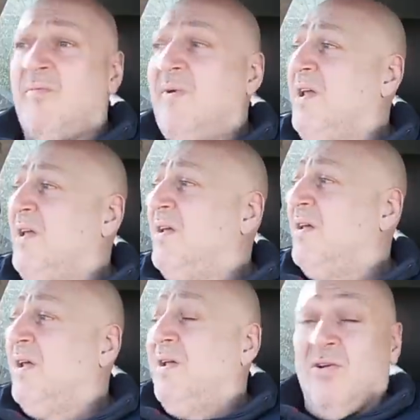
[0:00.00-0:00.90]
For me,
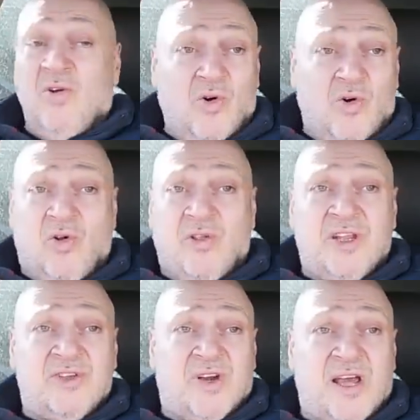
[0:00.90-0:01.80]
all the
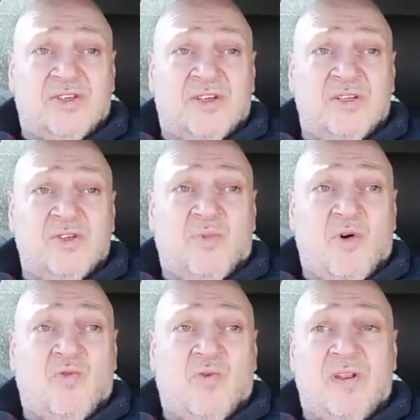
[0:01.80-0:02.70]
interactions,
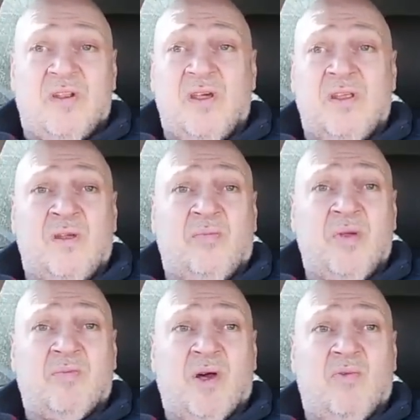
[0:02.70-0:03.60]
both with the
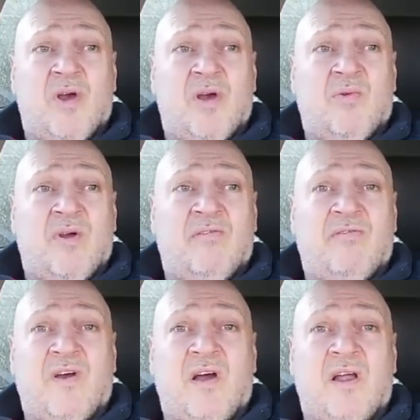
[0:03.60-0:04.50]
people I work
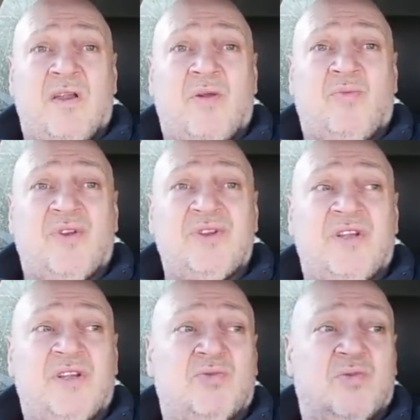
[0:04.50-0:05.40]
with and the
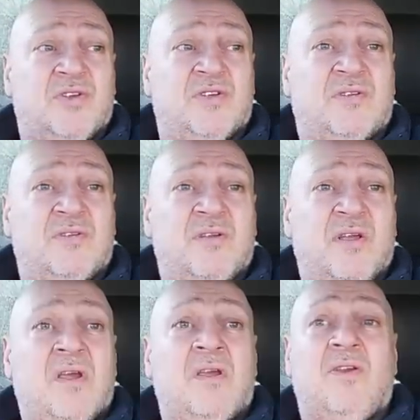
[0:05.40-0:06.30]
prisoners, was,
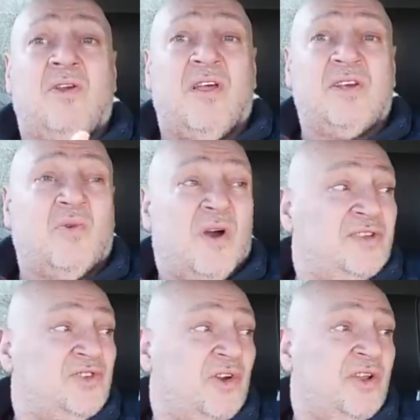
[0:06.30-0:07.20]
you know, that's what
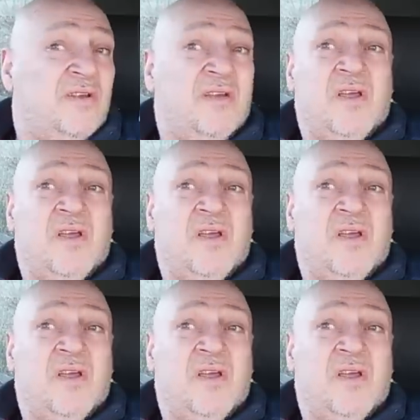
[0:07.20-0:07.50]
I enjoyed.